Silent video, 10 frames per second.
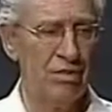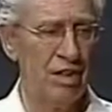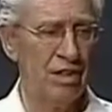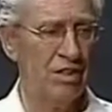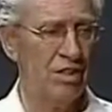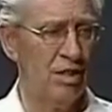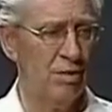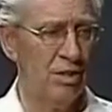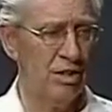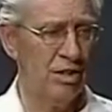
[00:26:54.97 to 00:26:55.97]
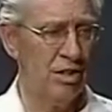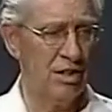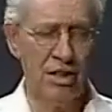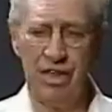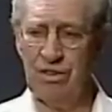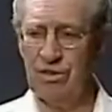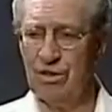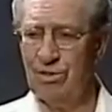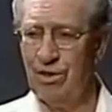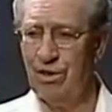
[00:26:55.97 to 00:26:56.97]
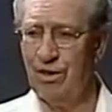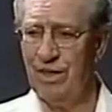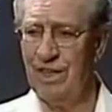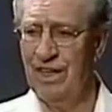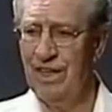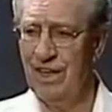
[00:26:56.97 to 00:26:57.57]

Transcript: Christ coming in the clouds of glory,